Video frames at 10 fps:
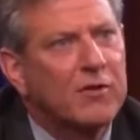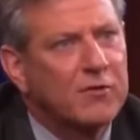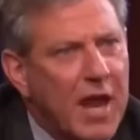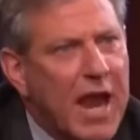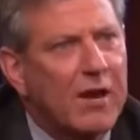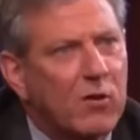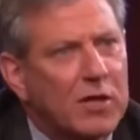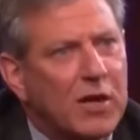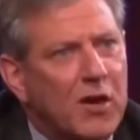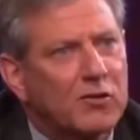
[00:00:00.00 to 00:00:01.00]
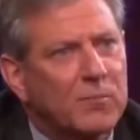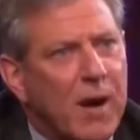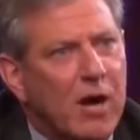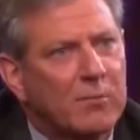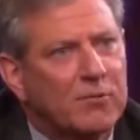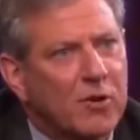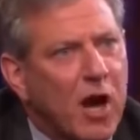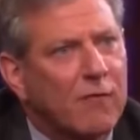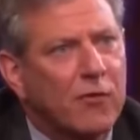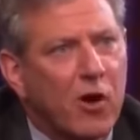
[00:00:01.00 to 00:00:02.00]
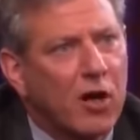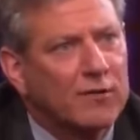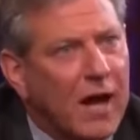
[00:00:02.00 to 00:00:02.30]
dad only cares about himself when all